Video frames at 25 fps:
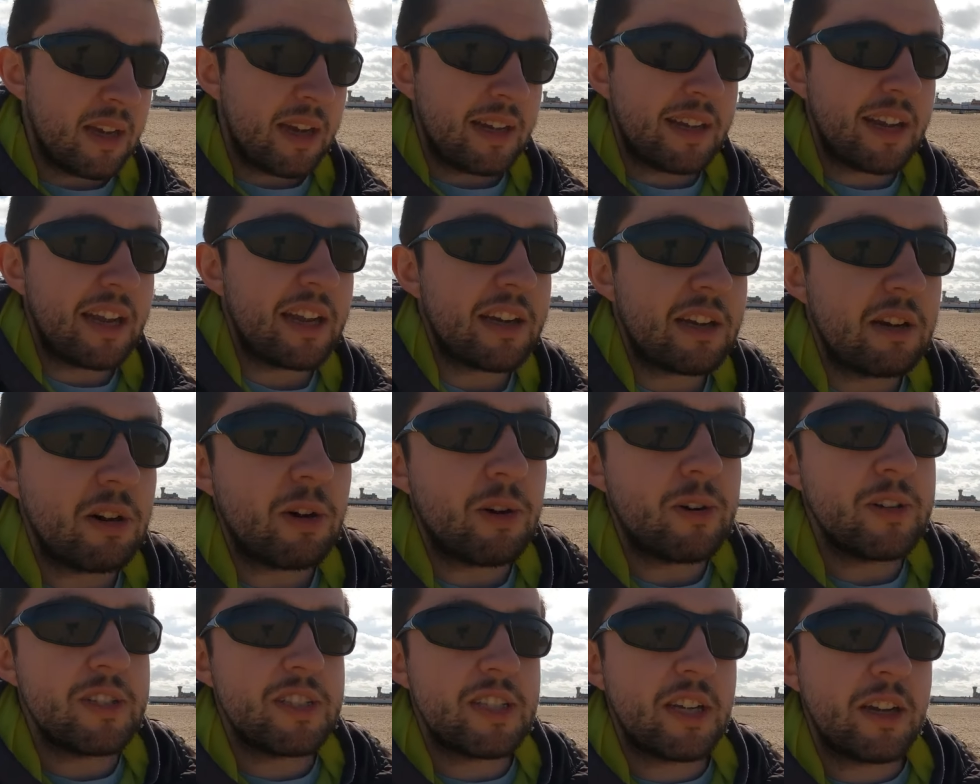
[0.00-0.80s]
And then of
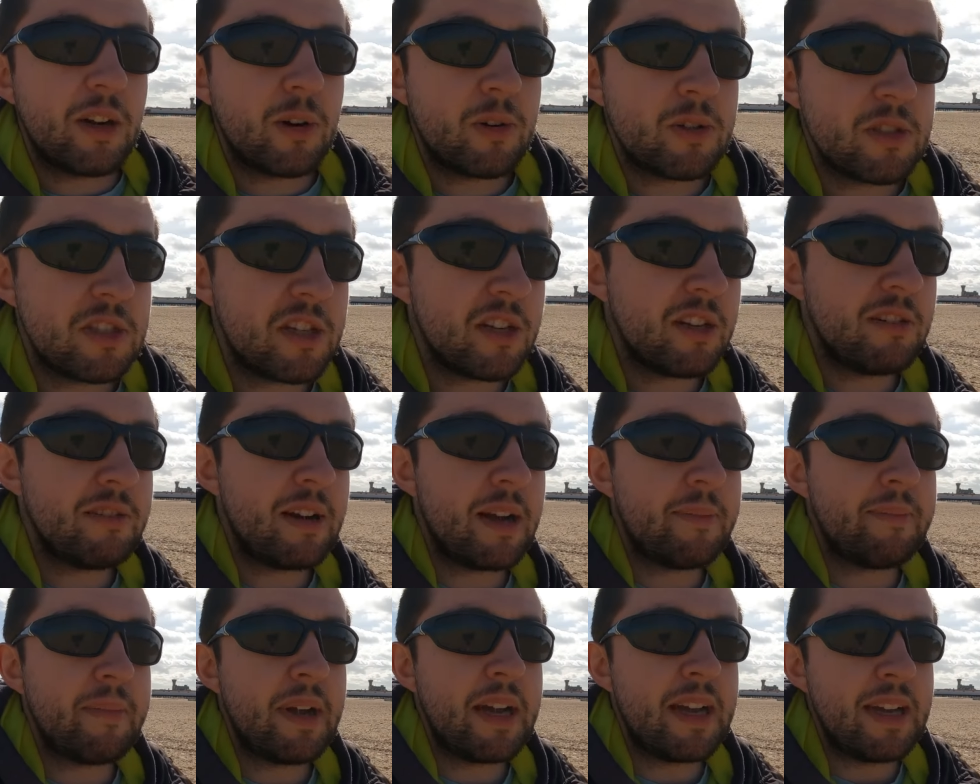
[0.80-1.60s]
course they also
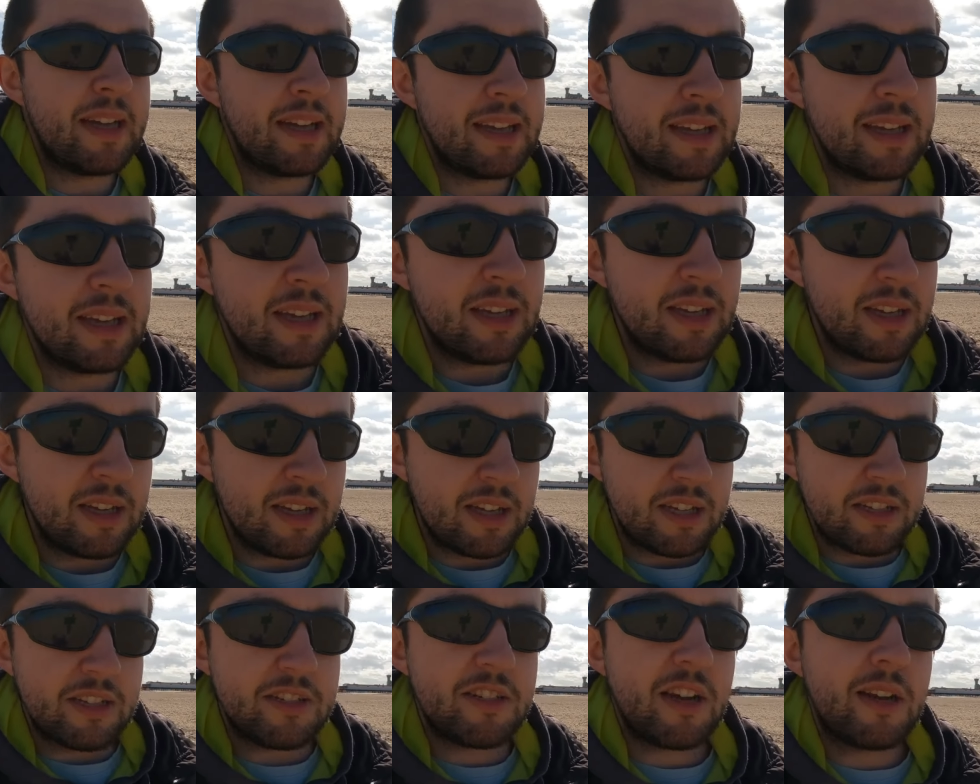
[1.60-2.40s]

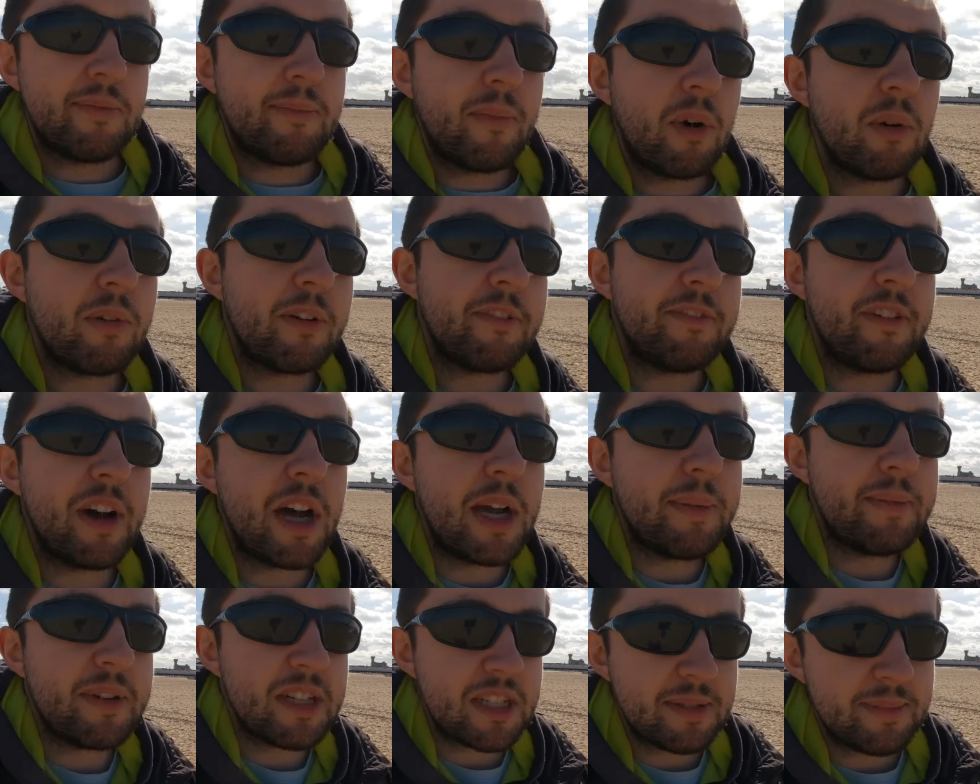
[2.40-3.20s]
just done more
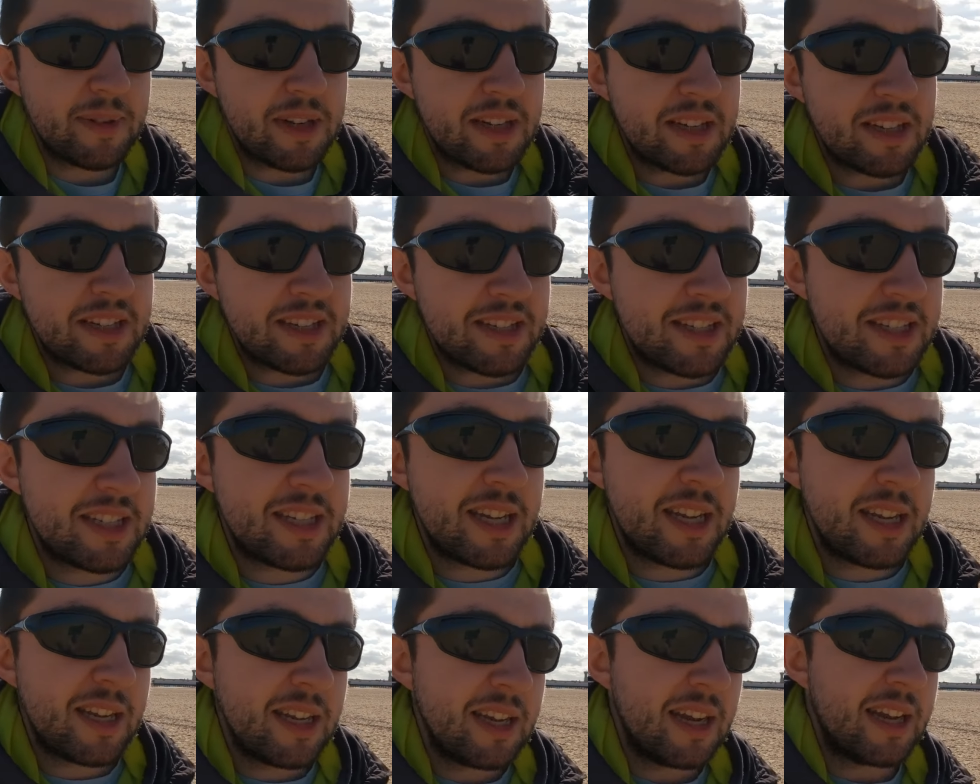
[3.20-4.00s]

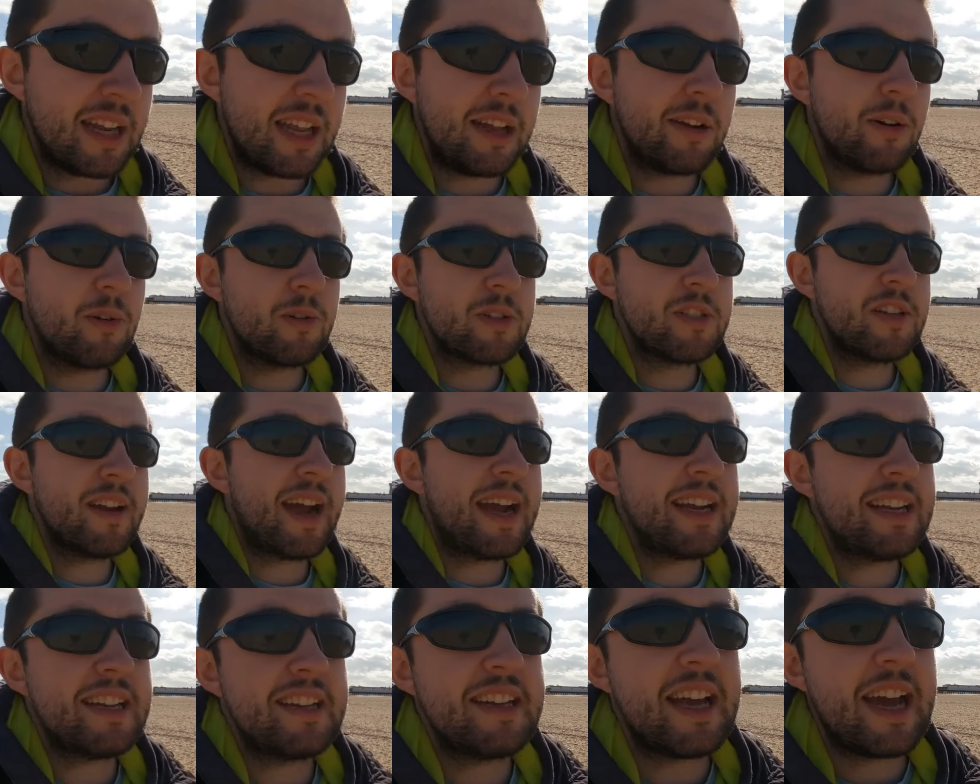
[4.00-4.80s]
refurbishments, and they also
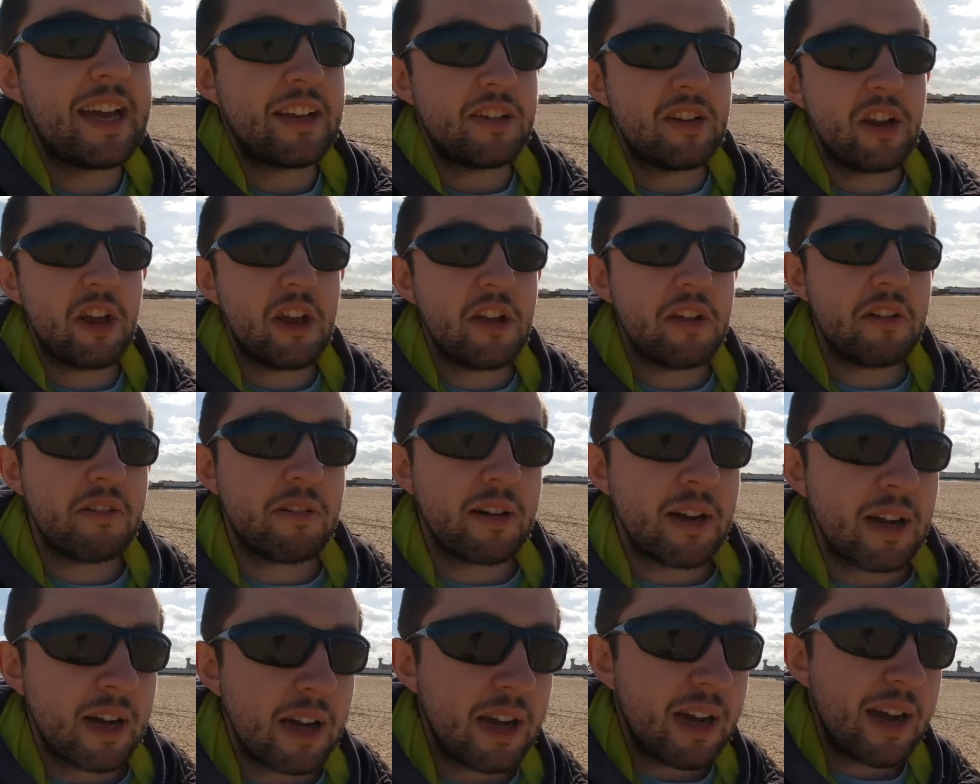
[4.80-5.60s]
added that
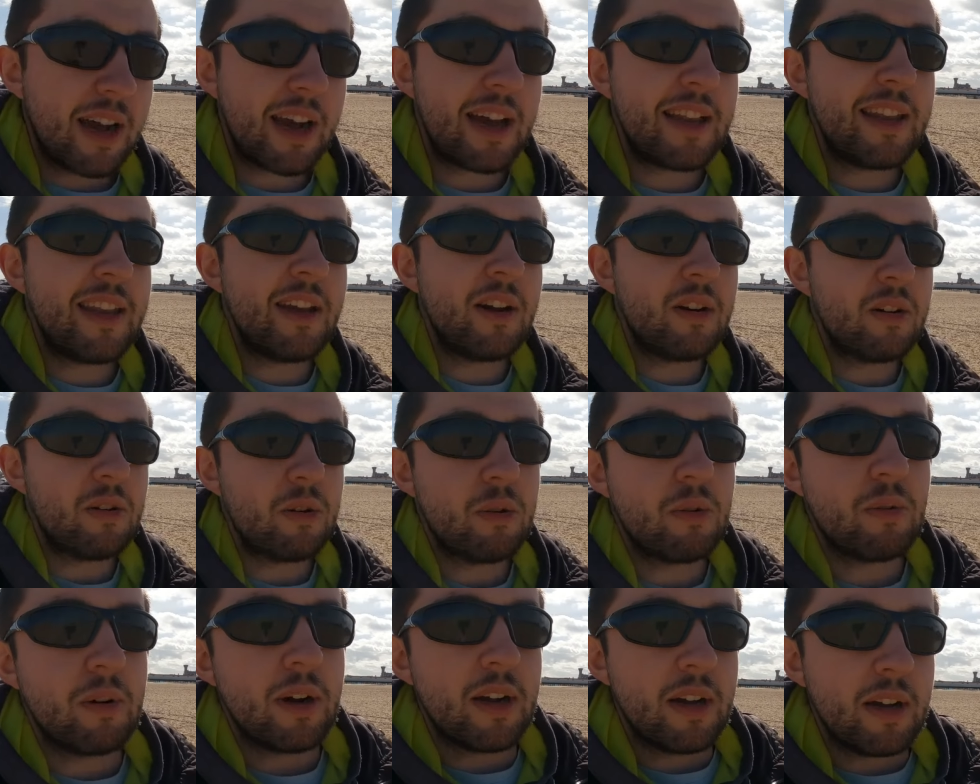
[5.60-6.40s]
new
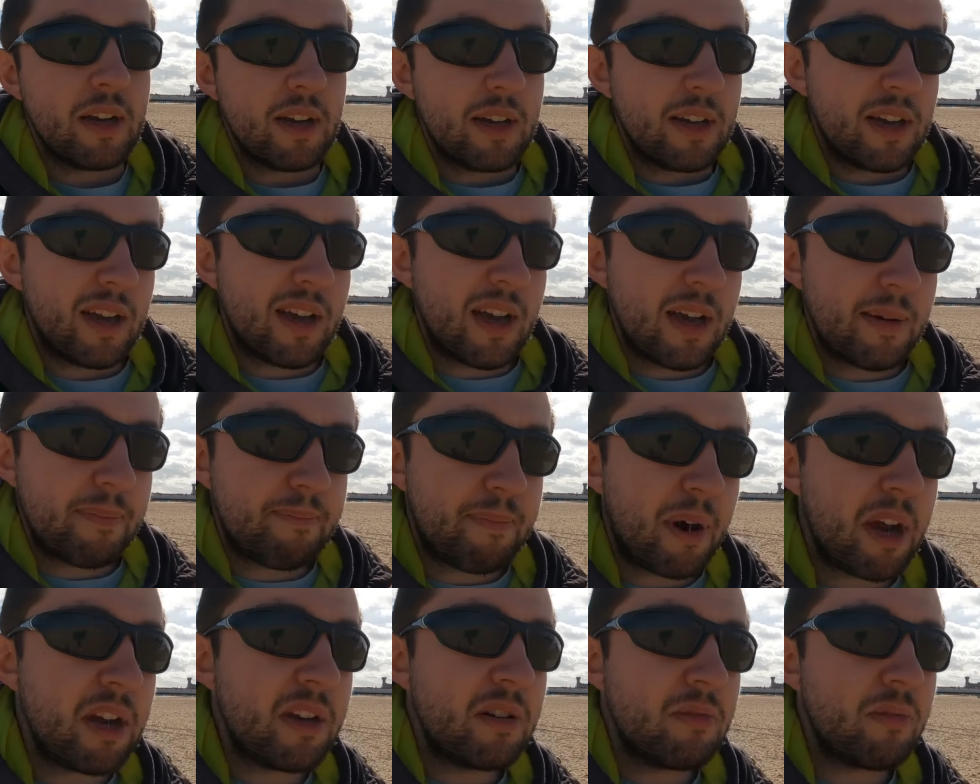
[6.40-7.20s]
little
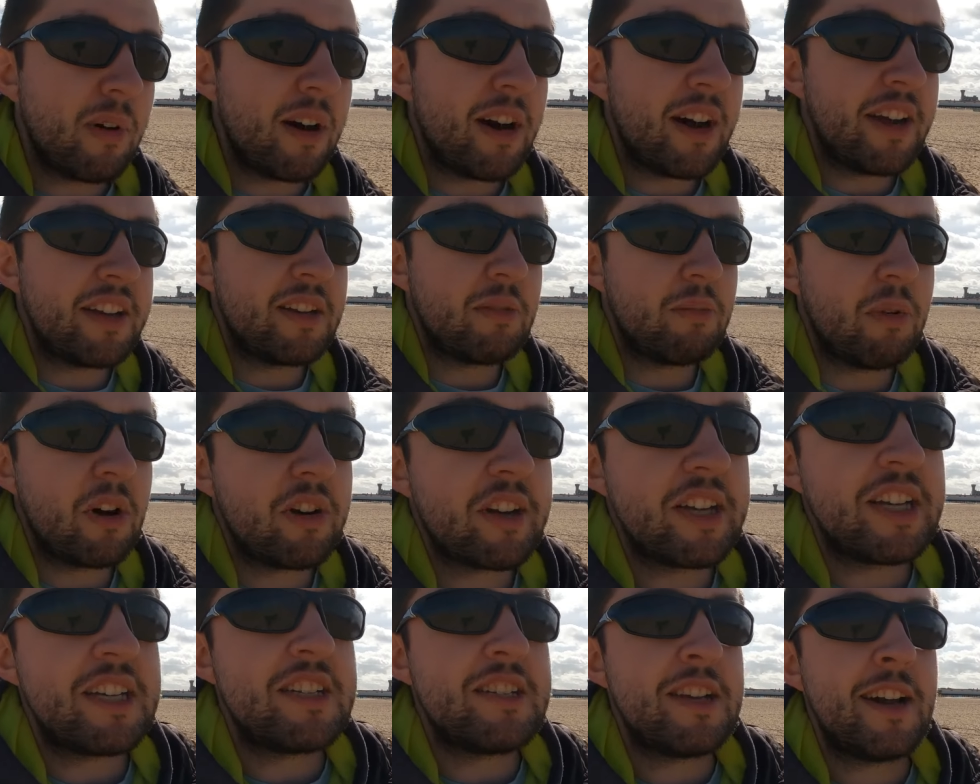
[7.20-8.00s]
boat ride, the
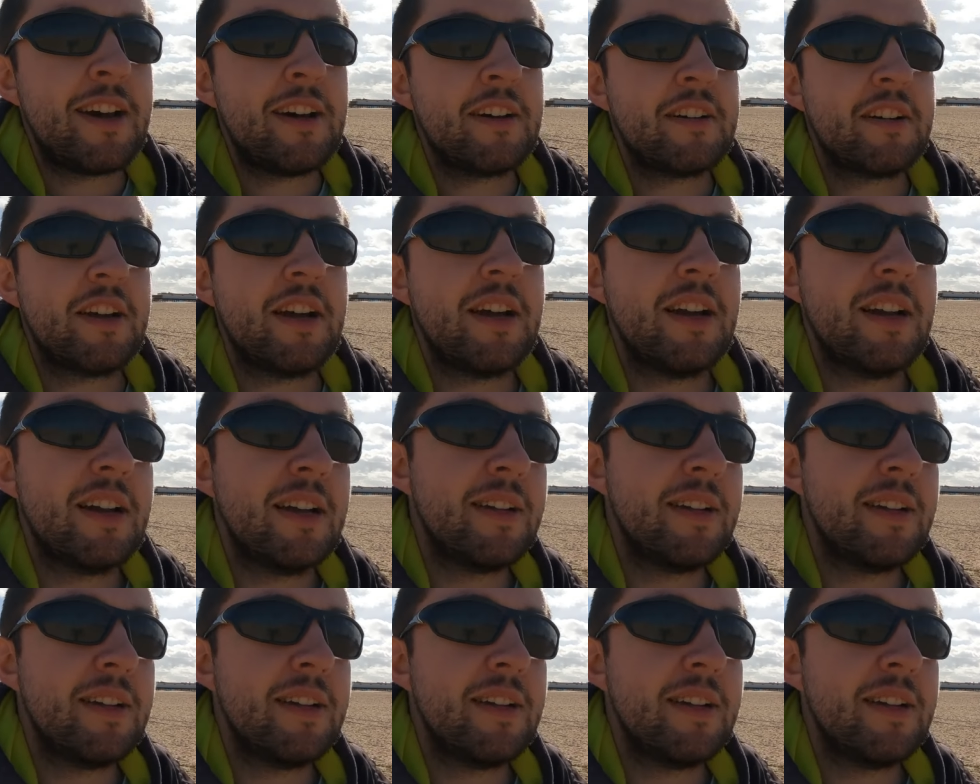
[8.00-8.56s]
rock and tug,